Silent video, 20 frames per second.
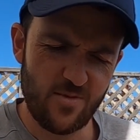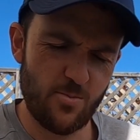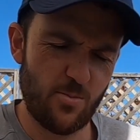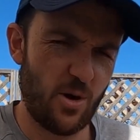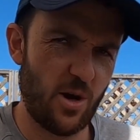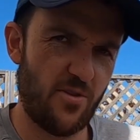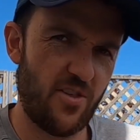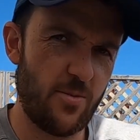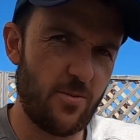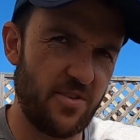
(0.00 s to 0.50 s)

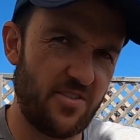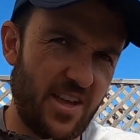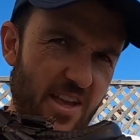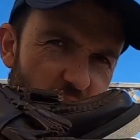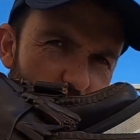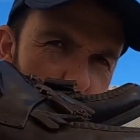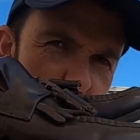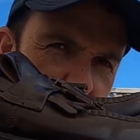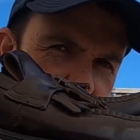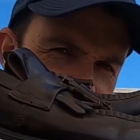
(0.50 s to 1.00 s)
But I think my
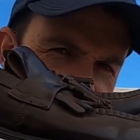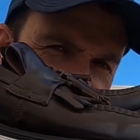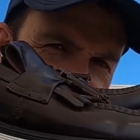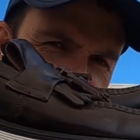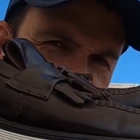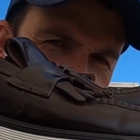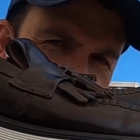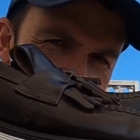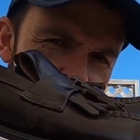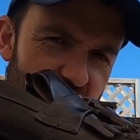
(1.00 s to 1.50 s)
10 quid
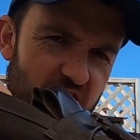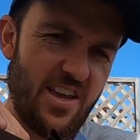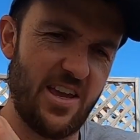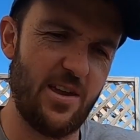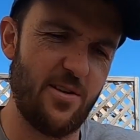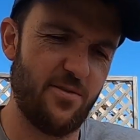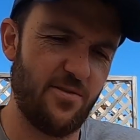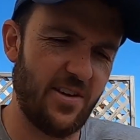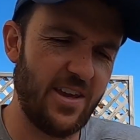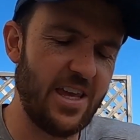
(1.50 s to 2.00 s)
is
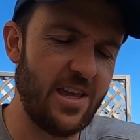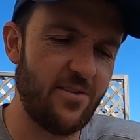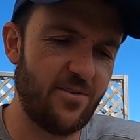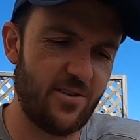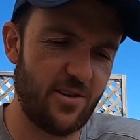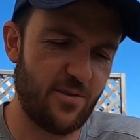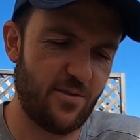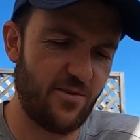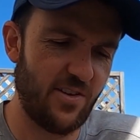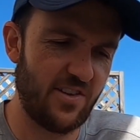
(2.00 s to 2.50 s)
safe,
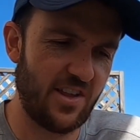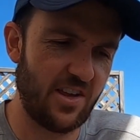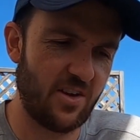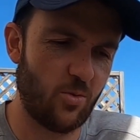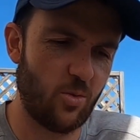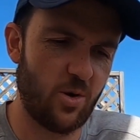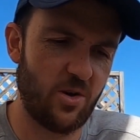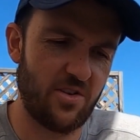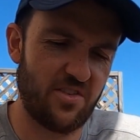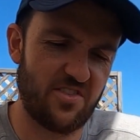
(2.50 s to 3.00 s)
even if they take
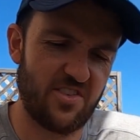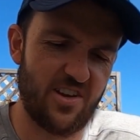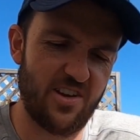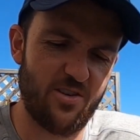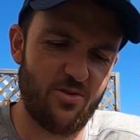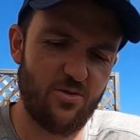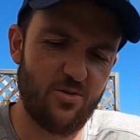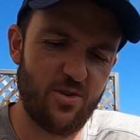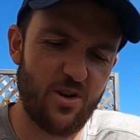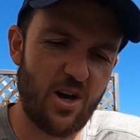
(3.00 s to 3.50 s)
a while to sell.